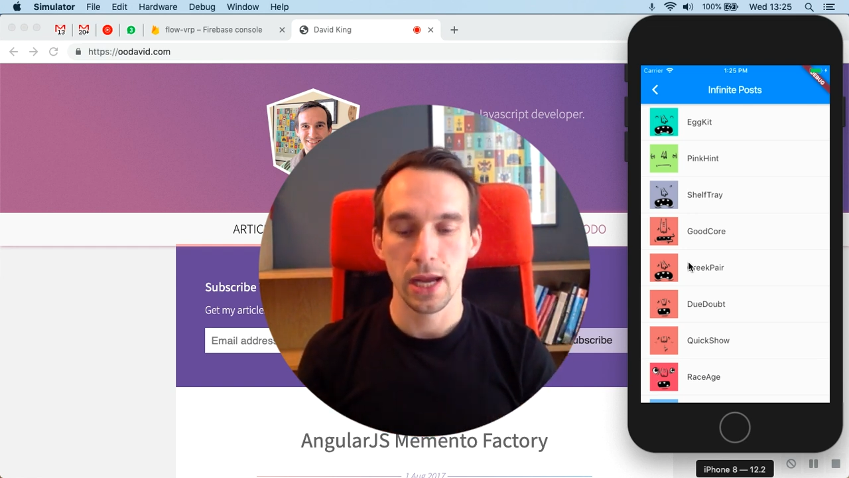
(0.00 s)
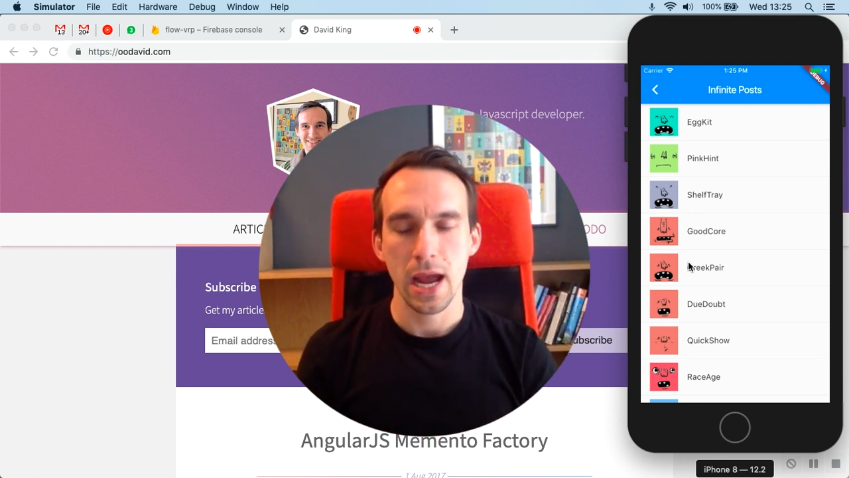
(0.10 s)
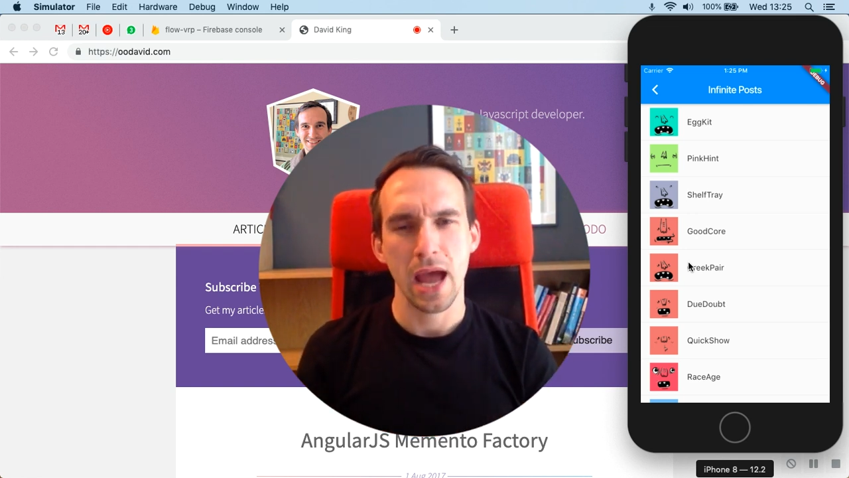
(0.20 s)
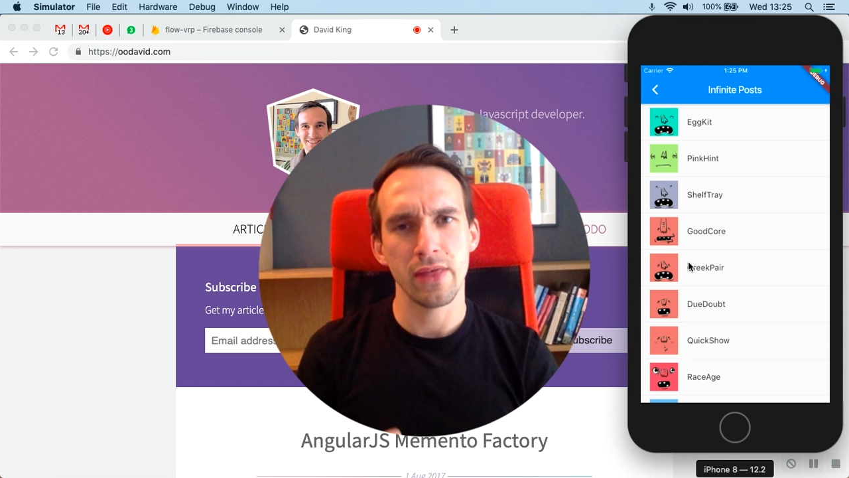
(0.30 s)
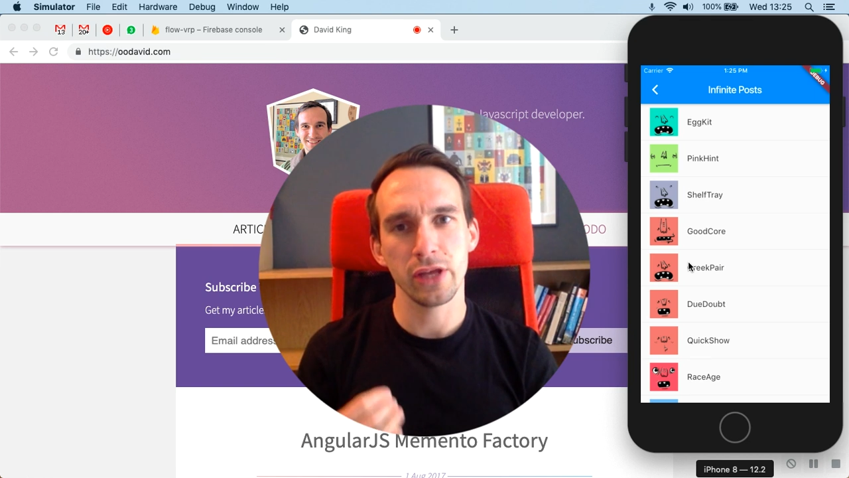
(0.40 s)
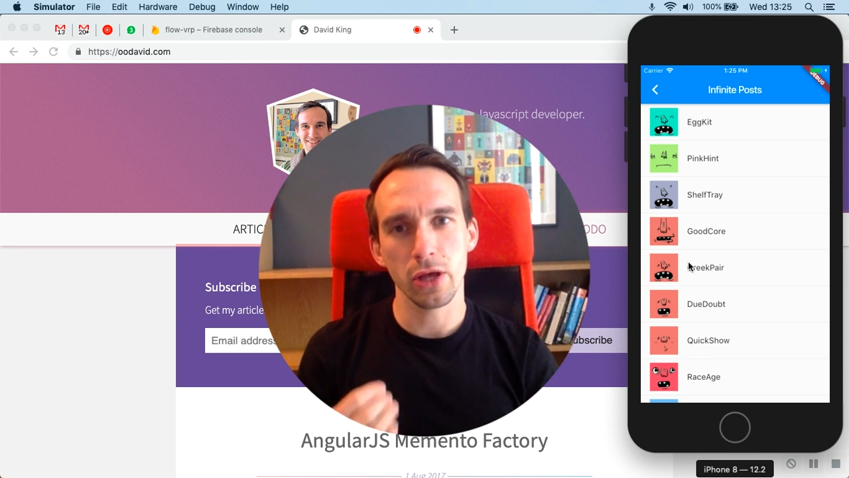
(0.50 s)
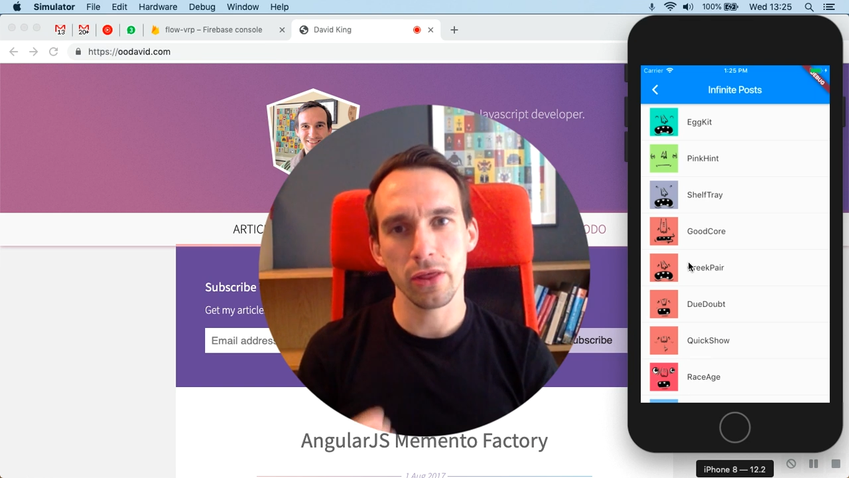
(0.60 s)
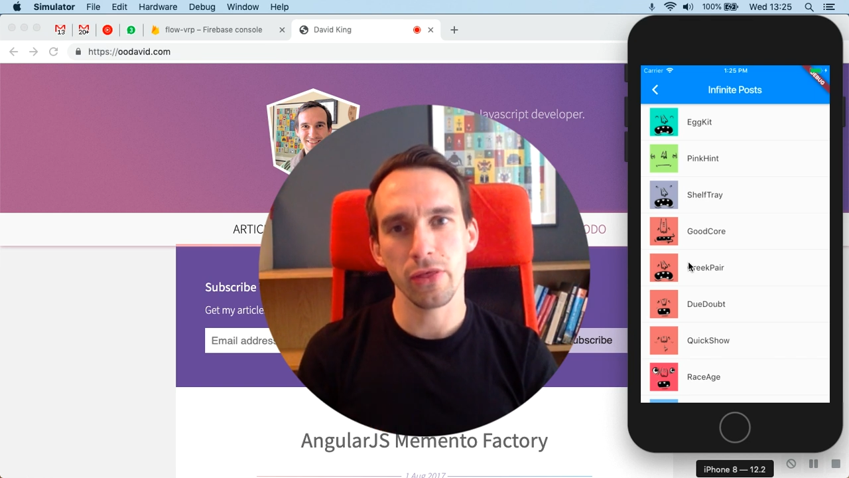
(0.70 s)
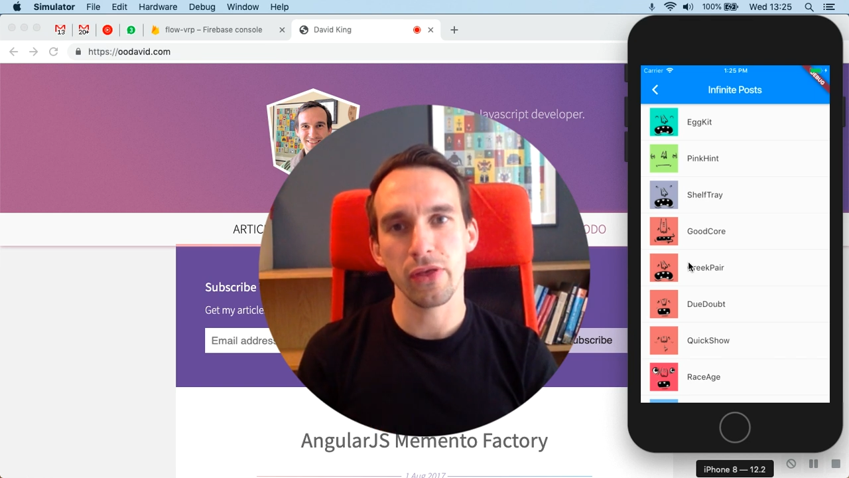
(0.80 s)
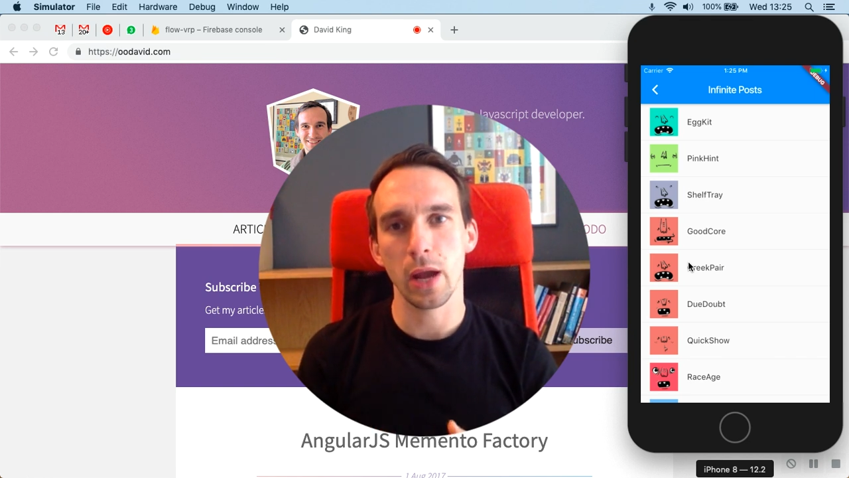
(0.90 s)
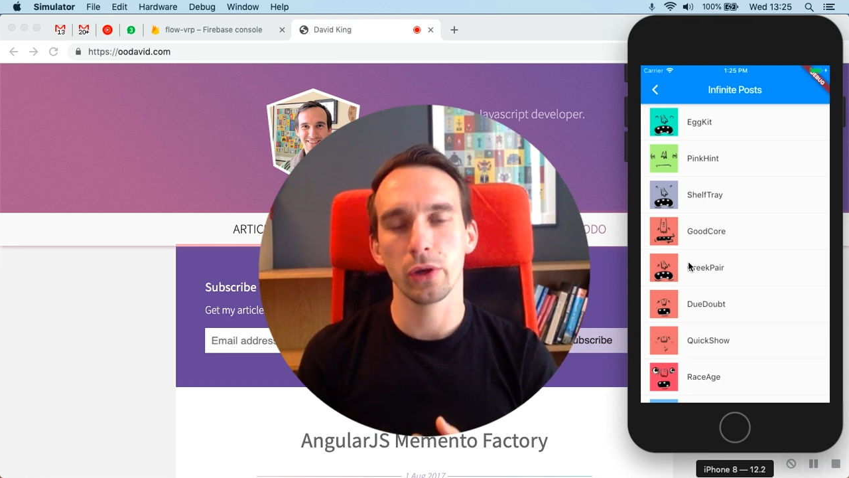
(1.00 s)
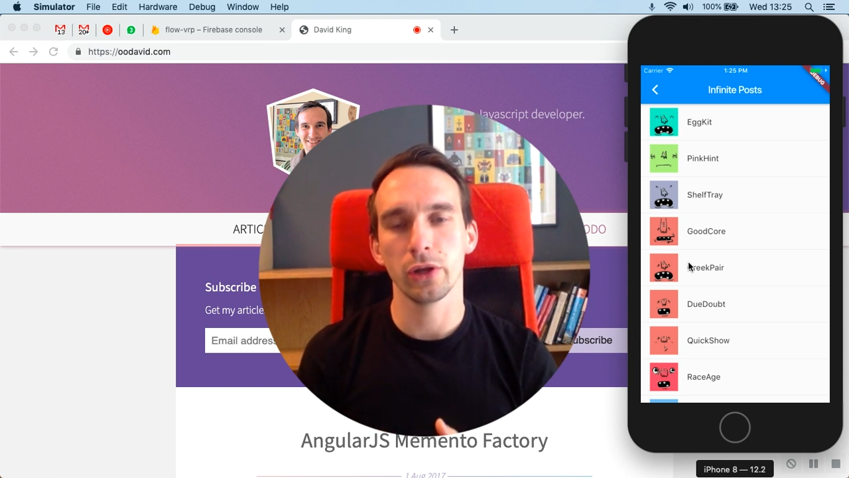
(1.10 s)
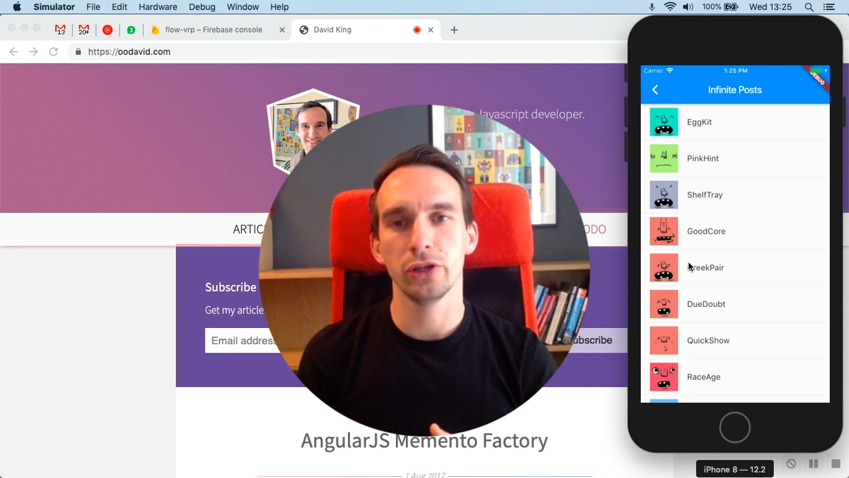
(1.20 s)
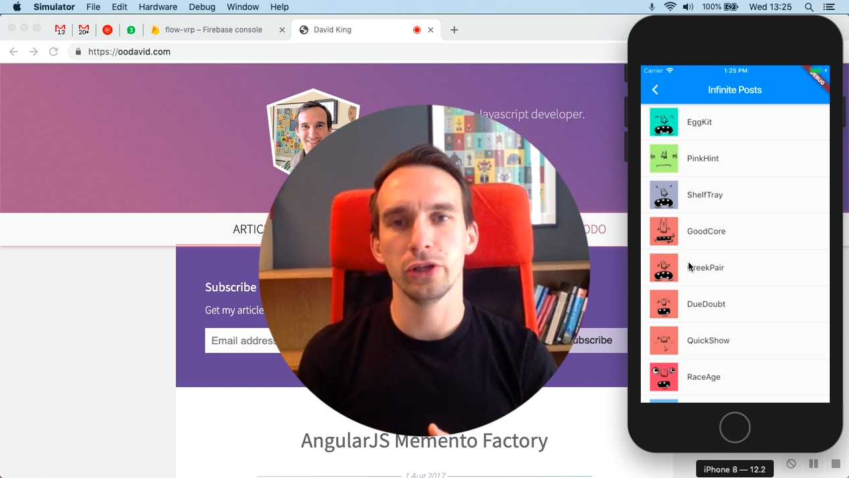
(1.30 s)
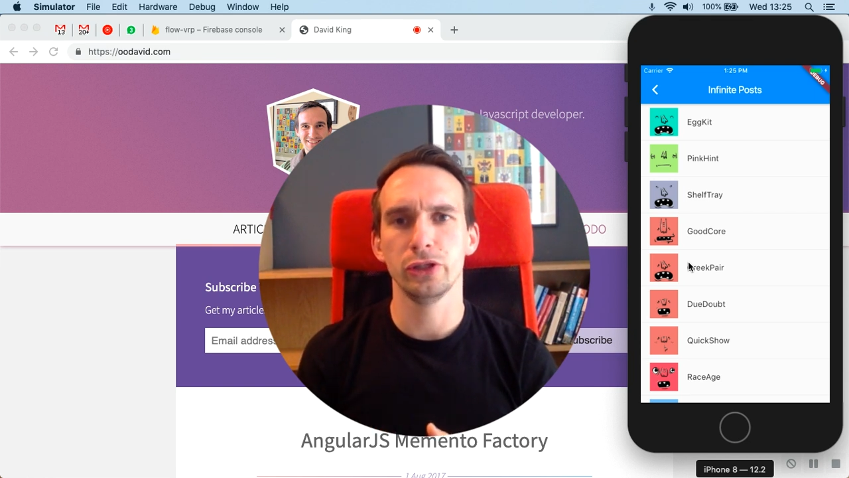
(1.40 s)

And then the other thing I wanted to